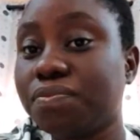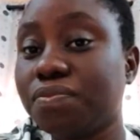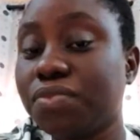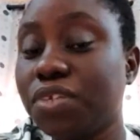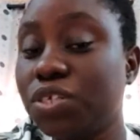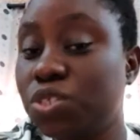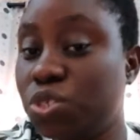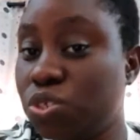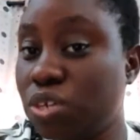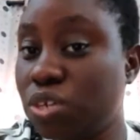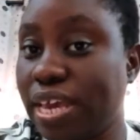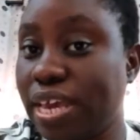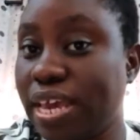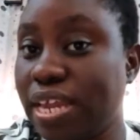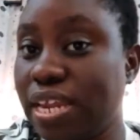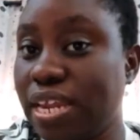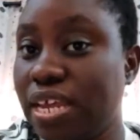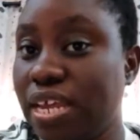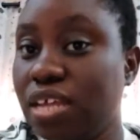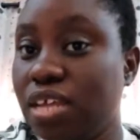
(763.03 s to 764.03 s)
Do you
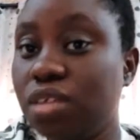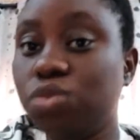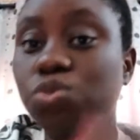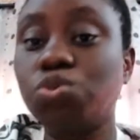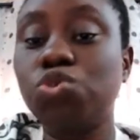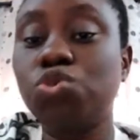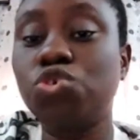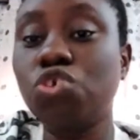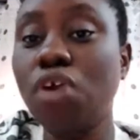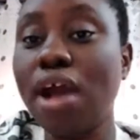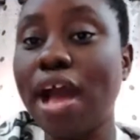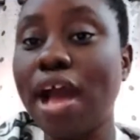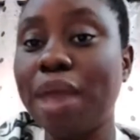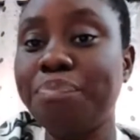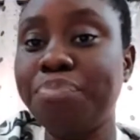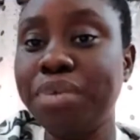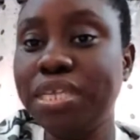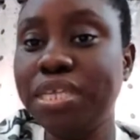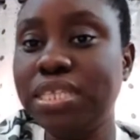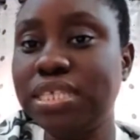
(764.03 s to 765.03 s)
get? To draw her
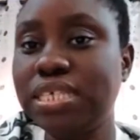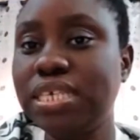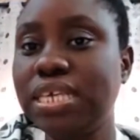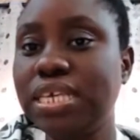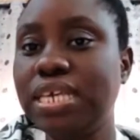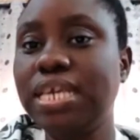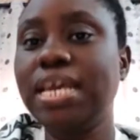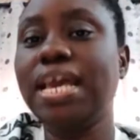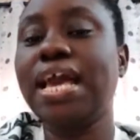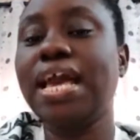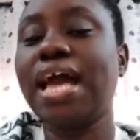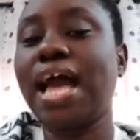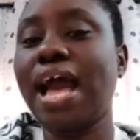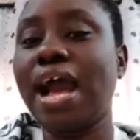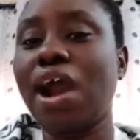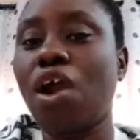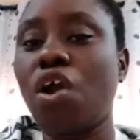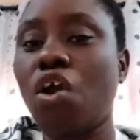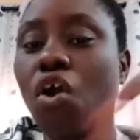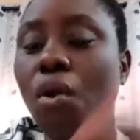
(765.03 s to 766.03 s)
pity
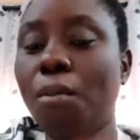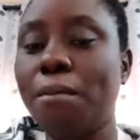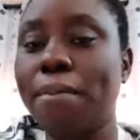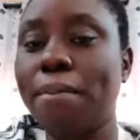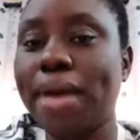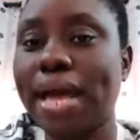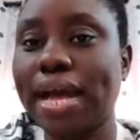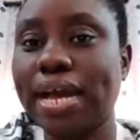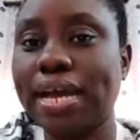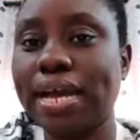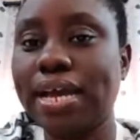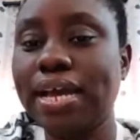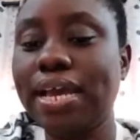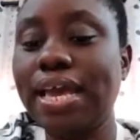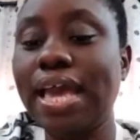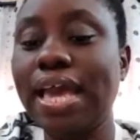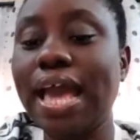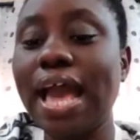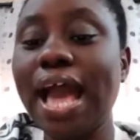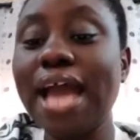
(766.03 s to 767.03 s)
and come back.
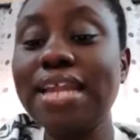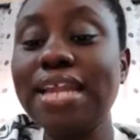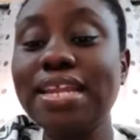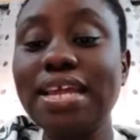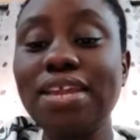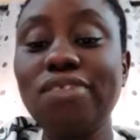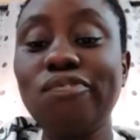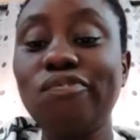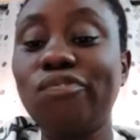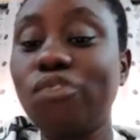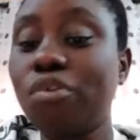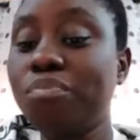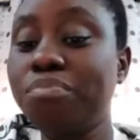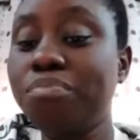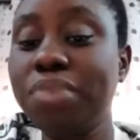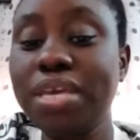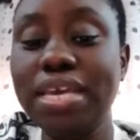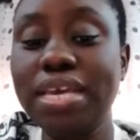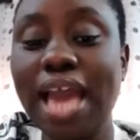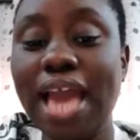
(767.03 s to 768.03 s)
And then from
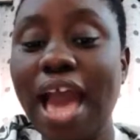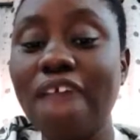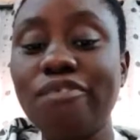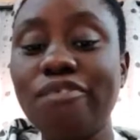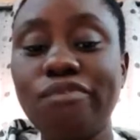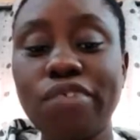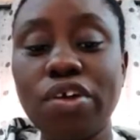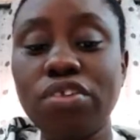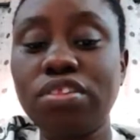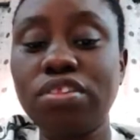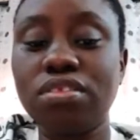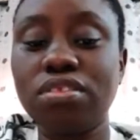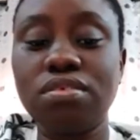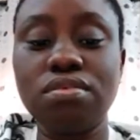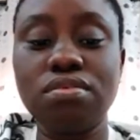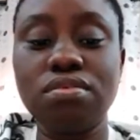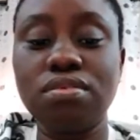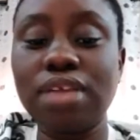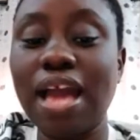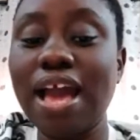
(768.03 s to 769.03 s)
me, I felt
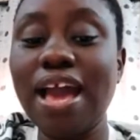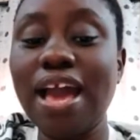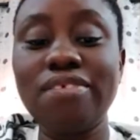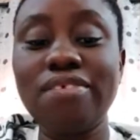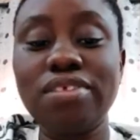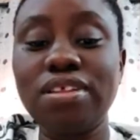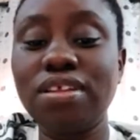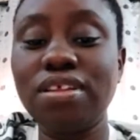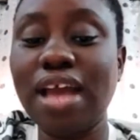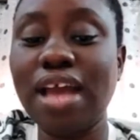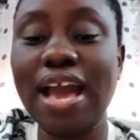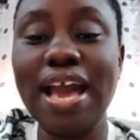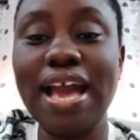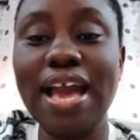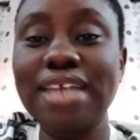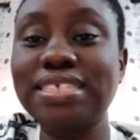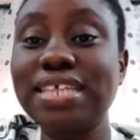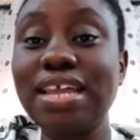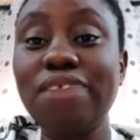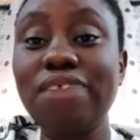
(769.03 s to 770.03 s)
pathetic. I
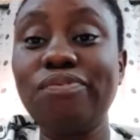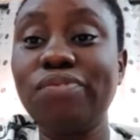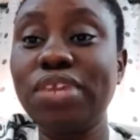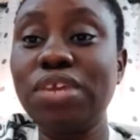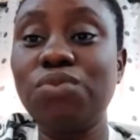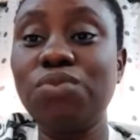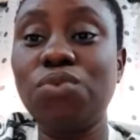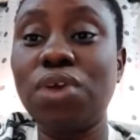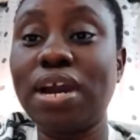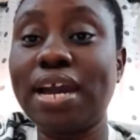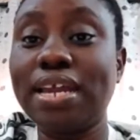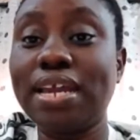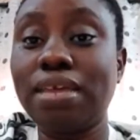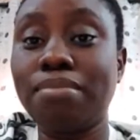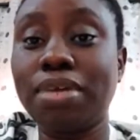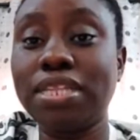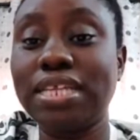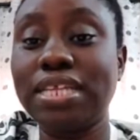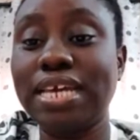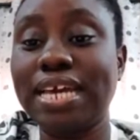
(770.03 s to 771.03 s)
started feeling one kind
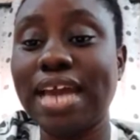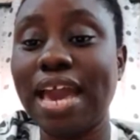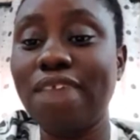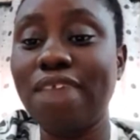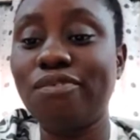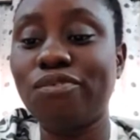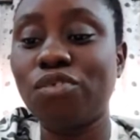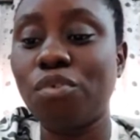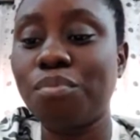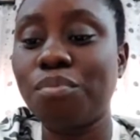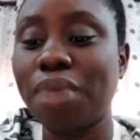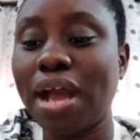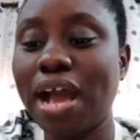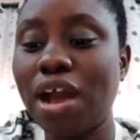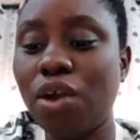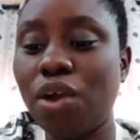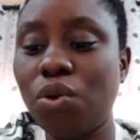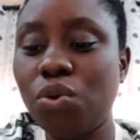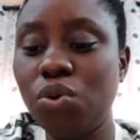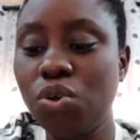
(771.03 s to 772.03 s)
about the guy from
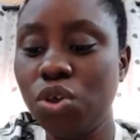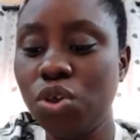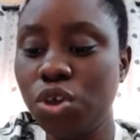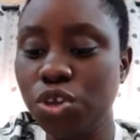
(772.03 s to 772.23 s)
how,